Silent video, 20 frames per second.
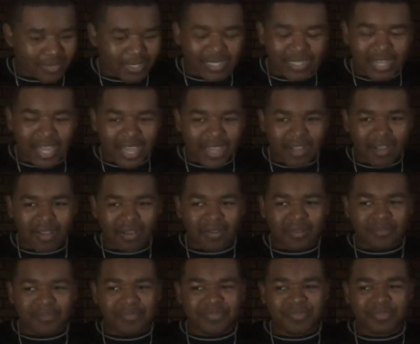like,
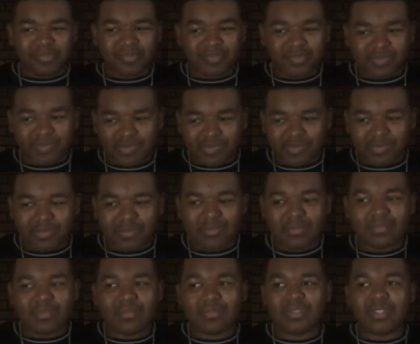
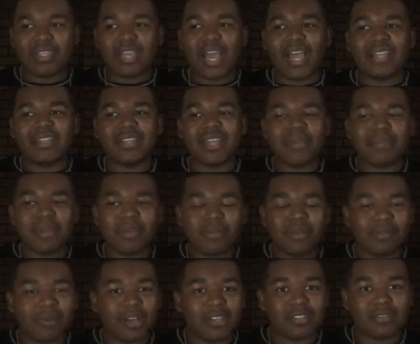I think he was
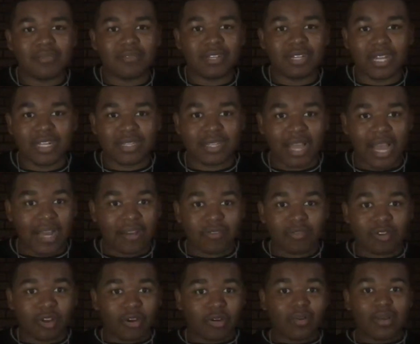in Boston, really, like, I don't
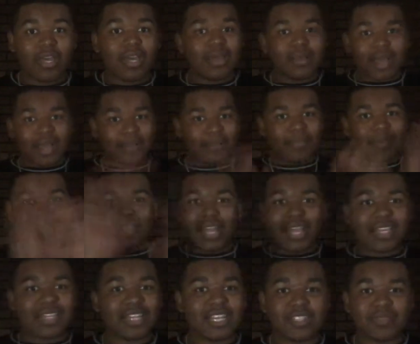know, but
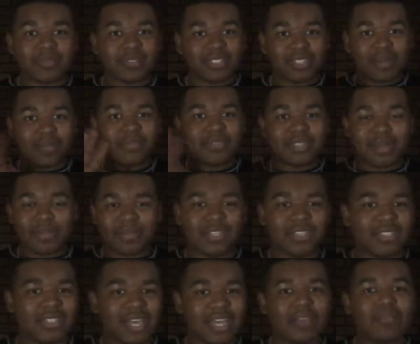like that's what somebody
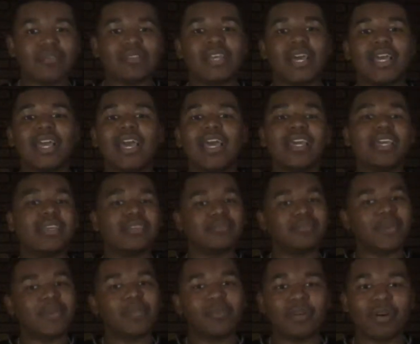said. He was like,
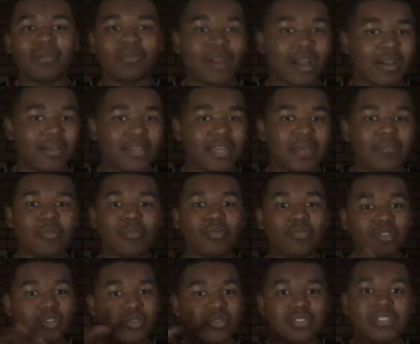people around him who
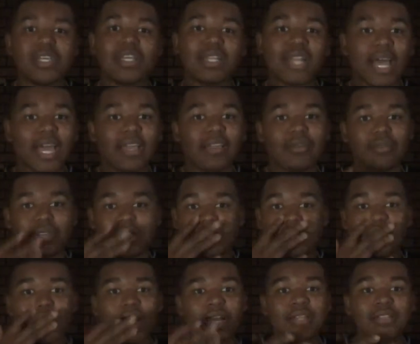used to like, he
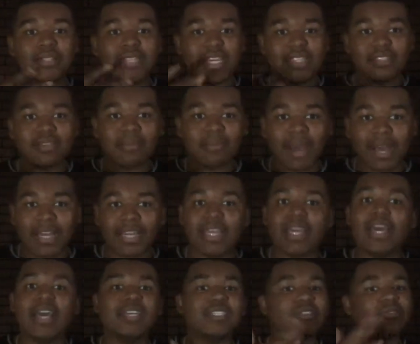tried to date somebody,
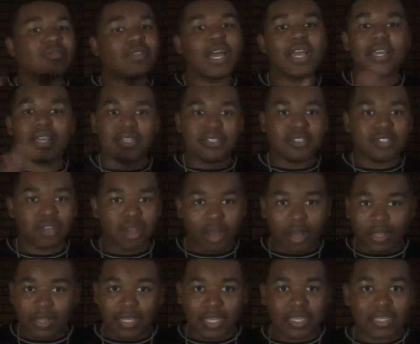don't like his
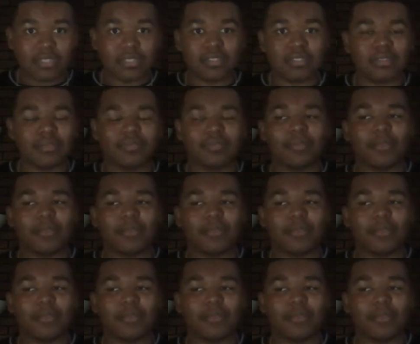tallness.